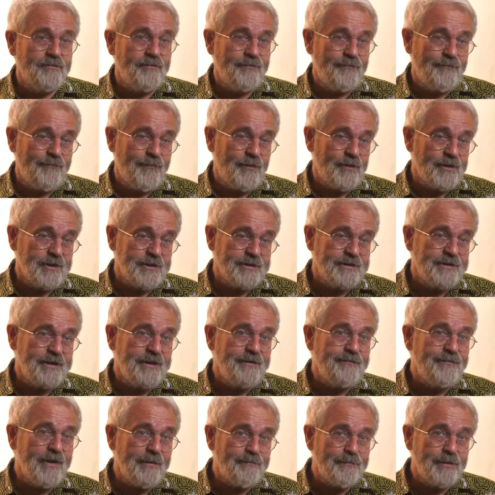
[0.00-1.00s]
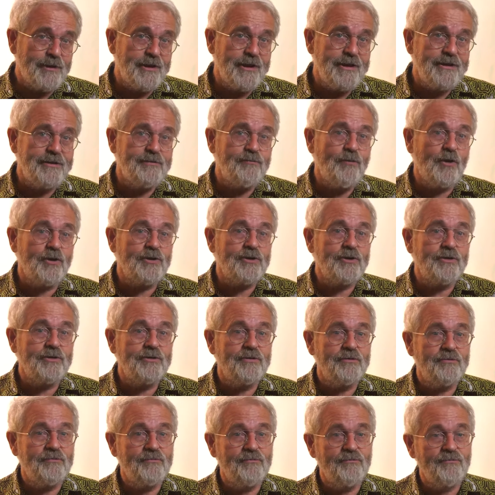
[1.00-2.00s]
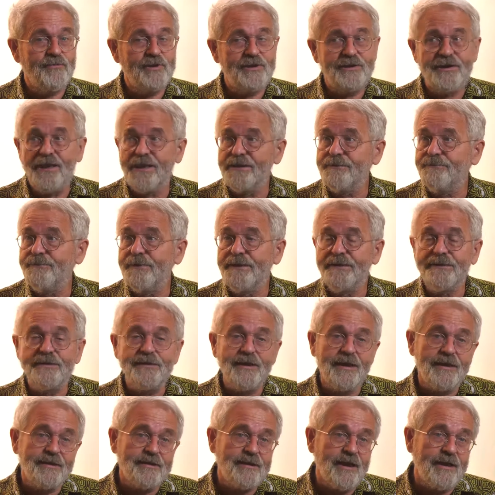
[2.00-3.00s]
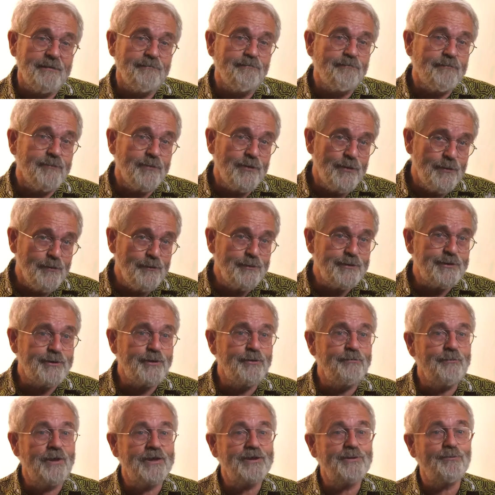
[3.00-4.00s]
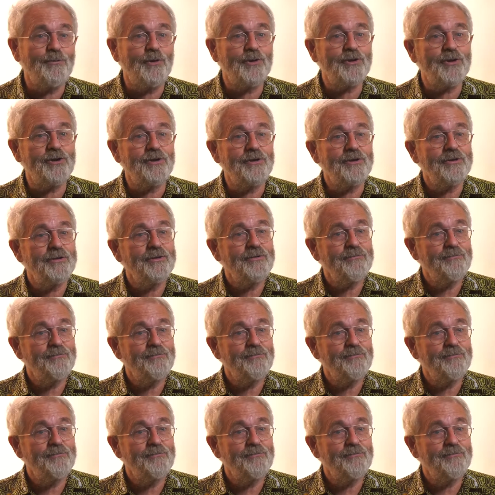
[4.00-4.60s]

Forests evaporate water, which has been said they use too much water,